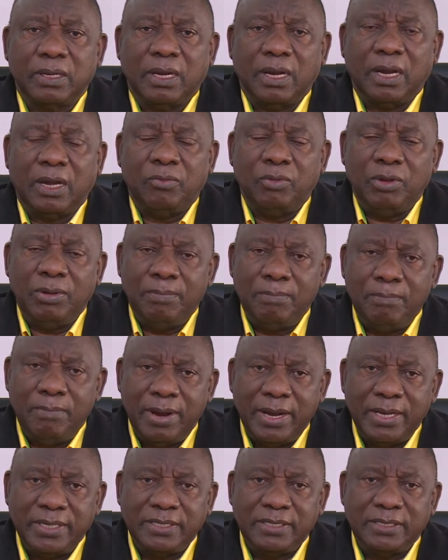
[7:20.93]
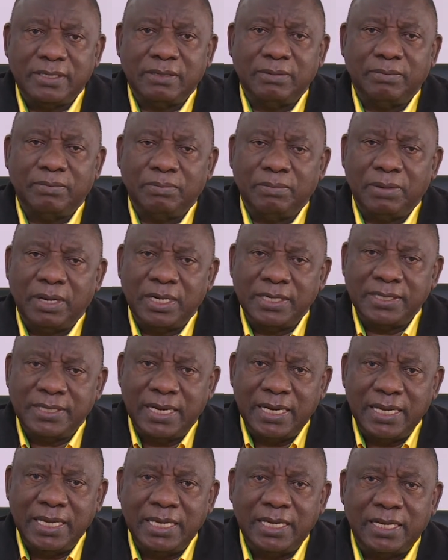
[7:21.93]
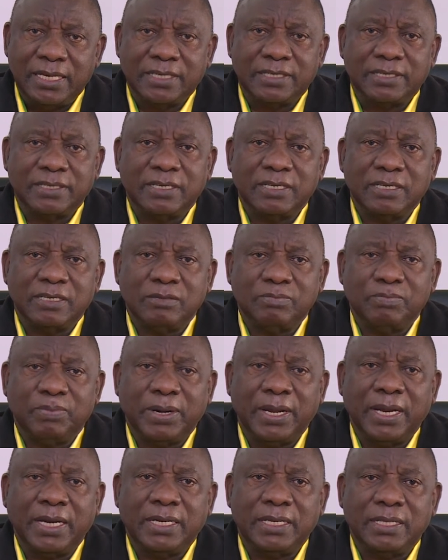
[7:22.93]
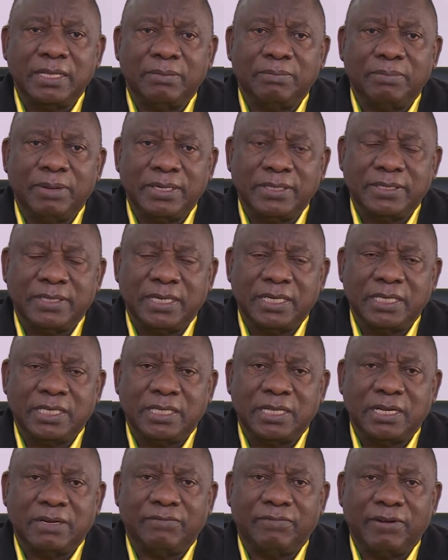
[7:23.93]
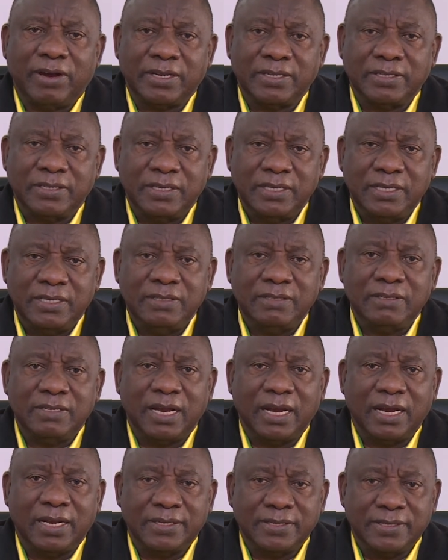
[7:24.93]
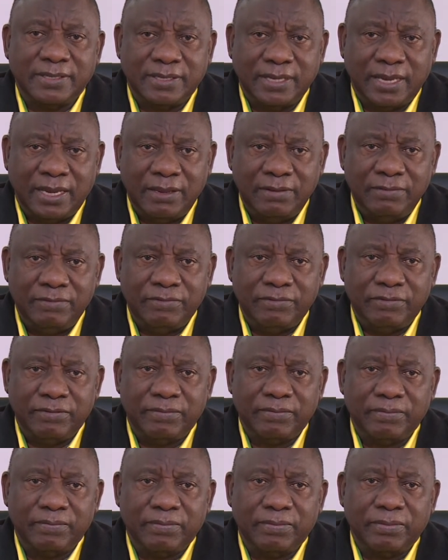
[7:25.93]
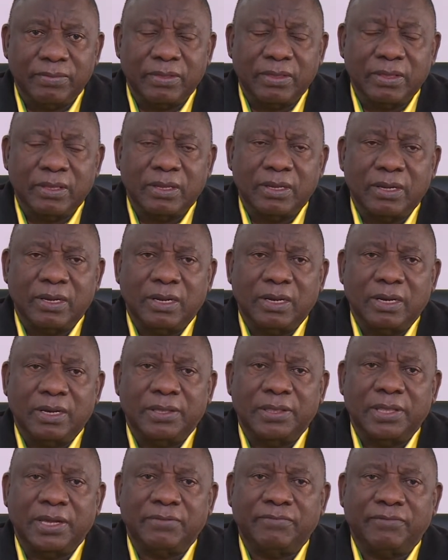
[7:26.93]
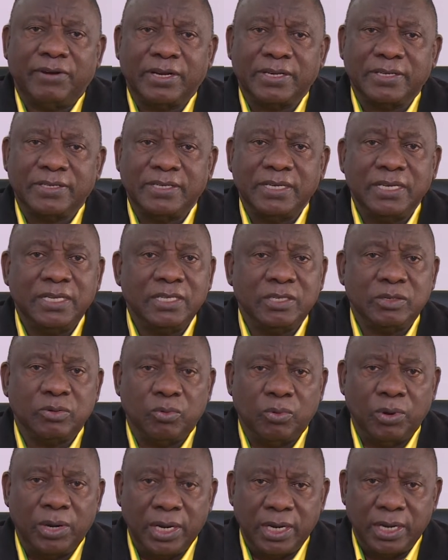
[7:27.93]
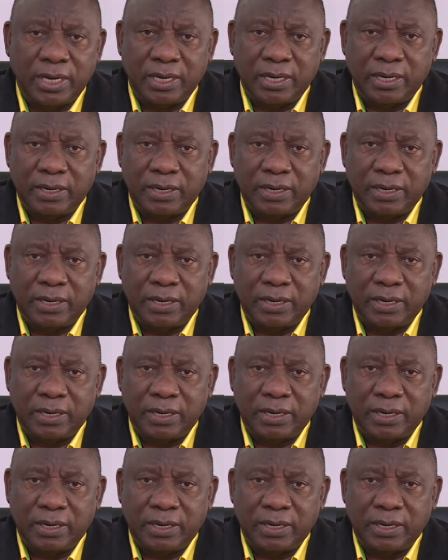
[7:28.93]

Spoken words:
and we must, as leaders, spread the message that vaccines are safe, that vaccines work,